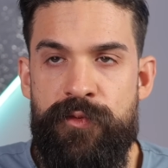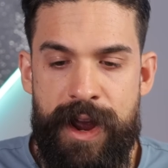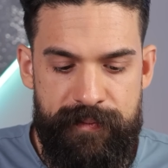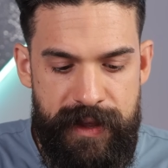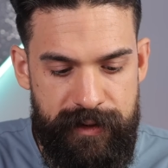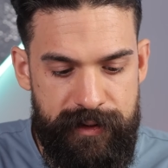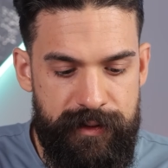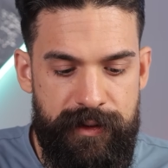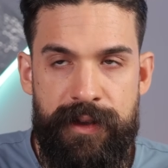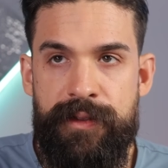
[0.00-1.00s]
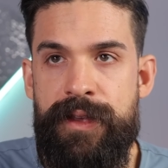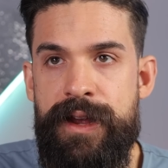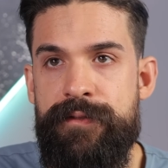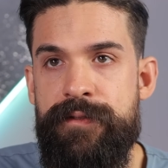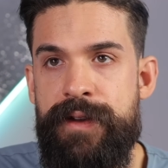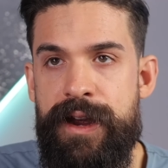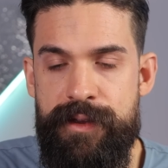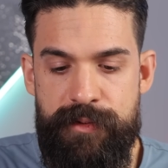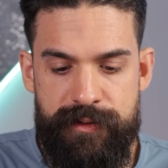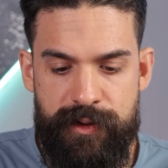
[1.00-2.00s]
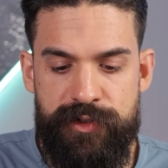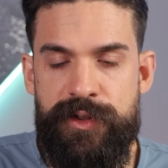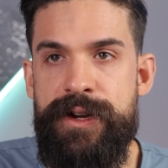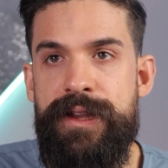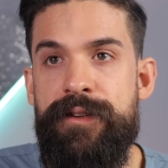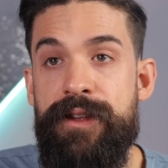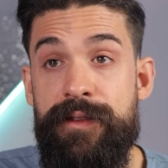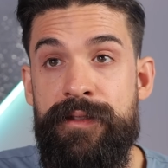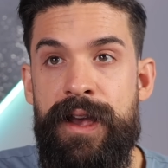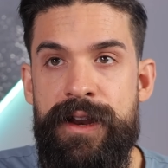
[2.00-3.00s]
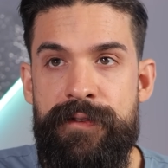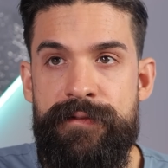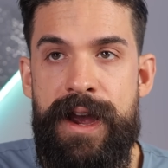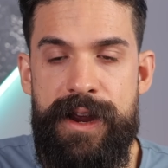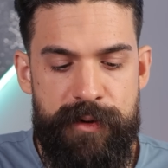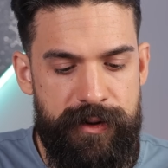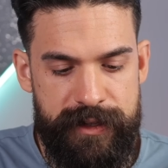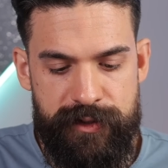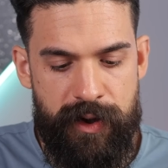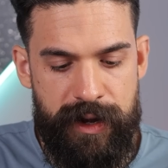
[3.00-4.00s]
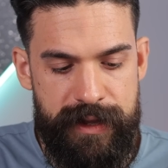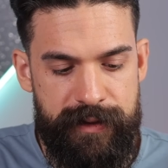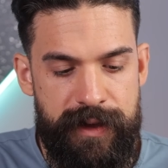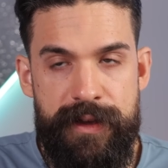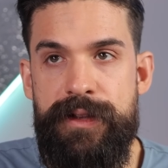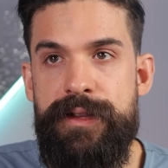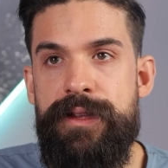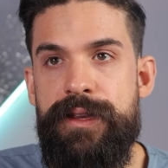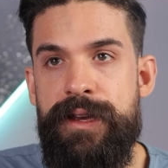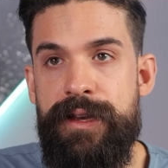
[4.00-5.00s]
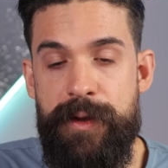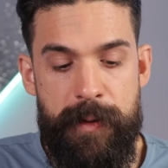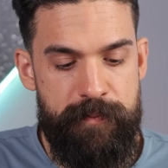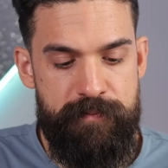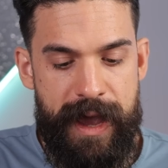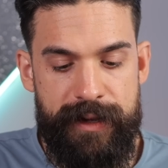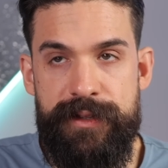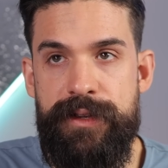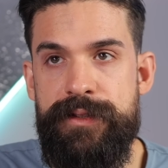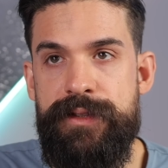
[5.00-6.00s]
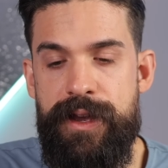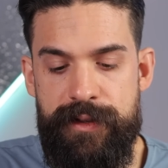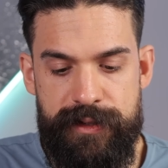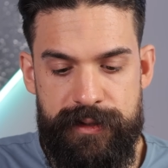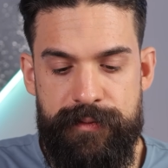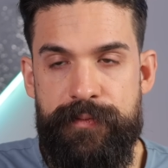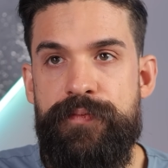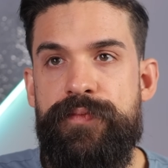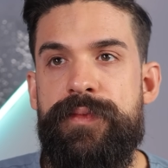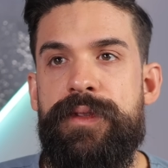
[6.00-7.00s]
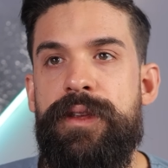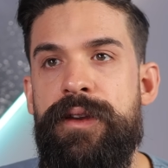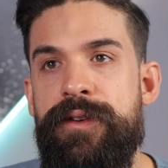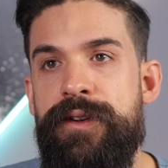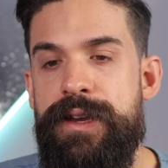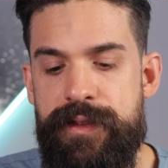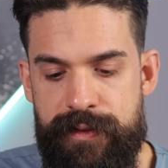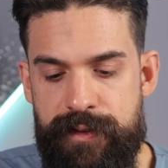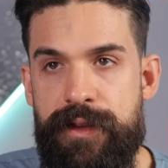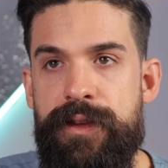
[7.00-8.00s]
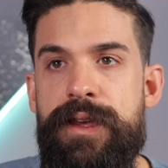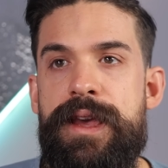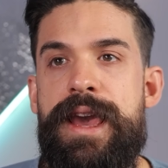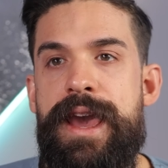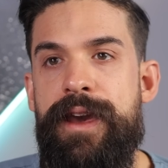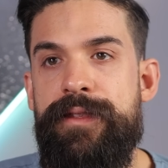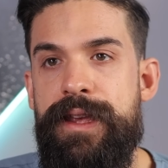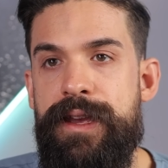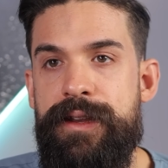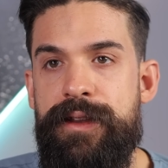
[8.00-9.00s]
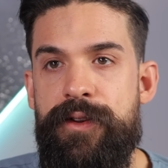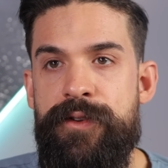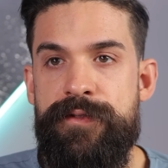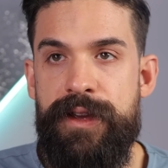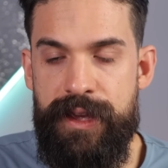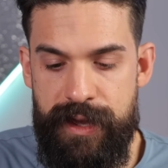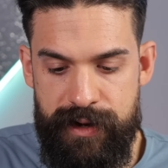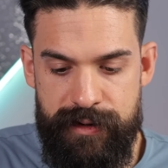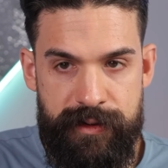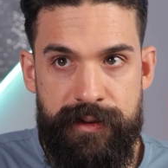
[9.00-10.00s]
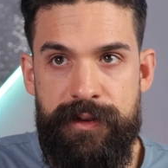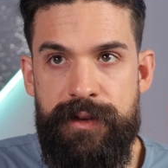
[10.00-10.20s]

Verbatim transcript: wrap this inside of a variable or store it in, inside of a variable. Let's call it uh, max sales. All right. And then over here,